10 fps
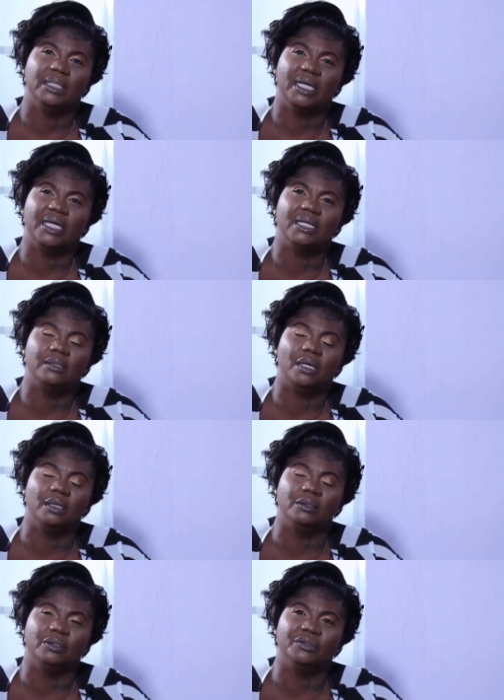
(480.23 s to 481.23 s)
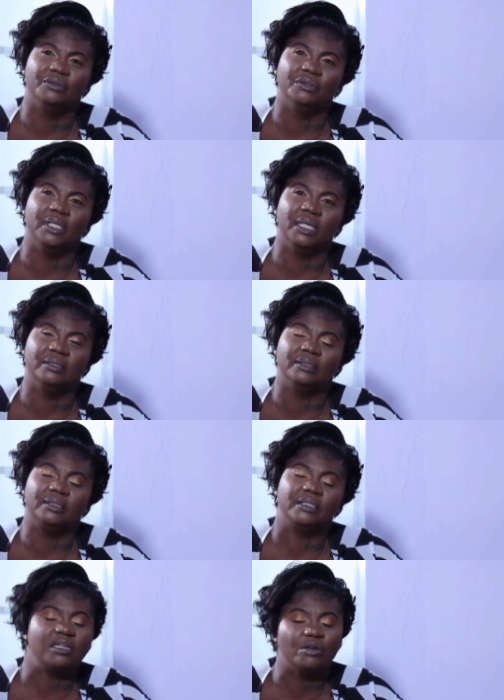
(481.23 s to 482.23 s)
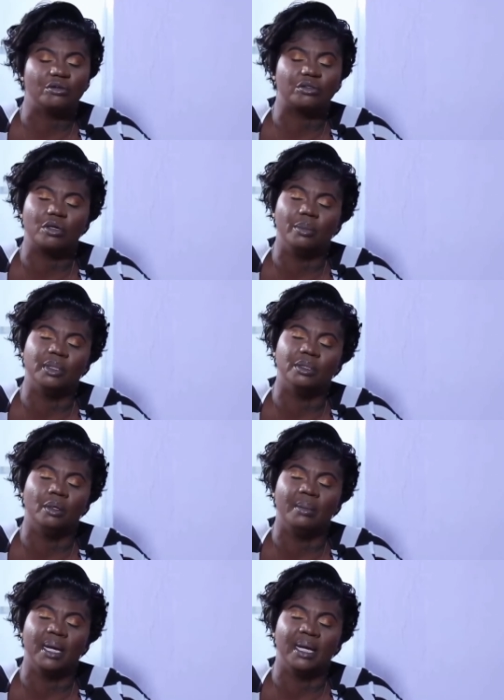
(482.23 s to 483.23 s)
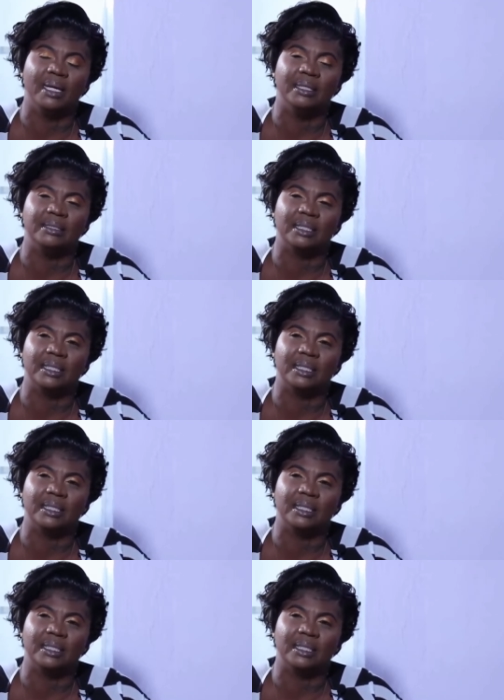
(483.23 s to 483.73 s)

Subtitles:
And I held on to the grill and tears coming down my eyes.